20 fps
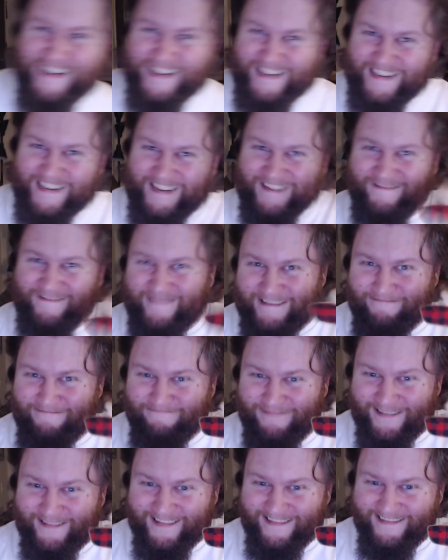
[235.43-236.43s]
a
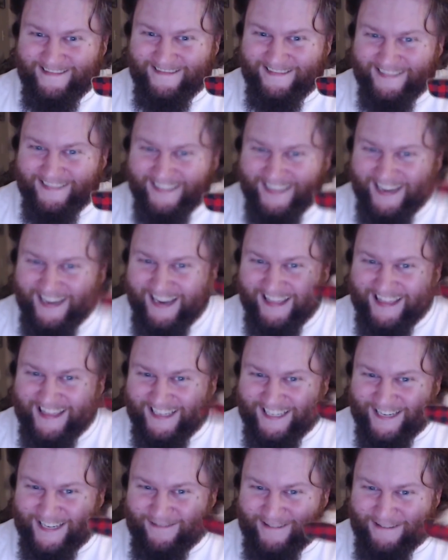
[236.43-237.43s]
shrimp. Look at the
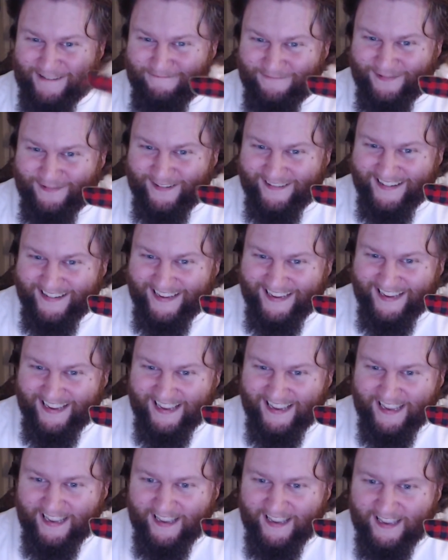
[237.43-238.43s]
shrimp.
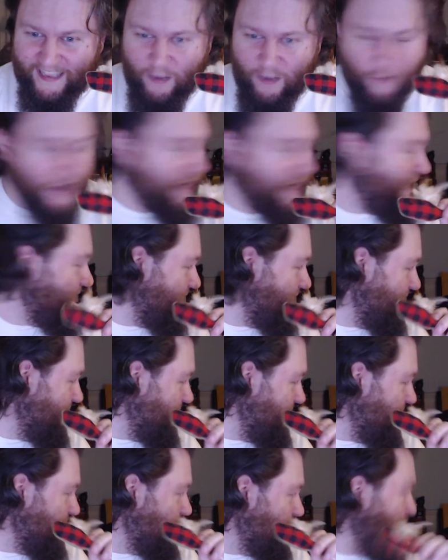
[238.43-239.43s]
You want it?
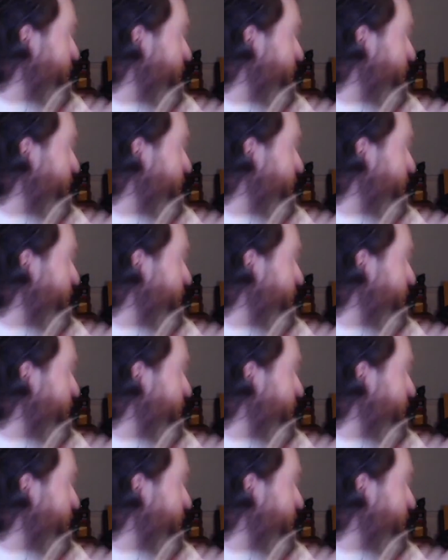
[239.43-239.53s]
Go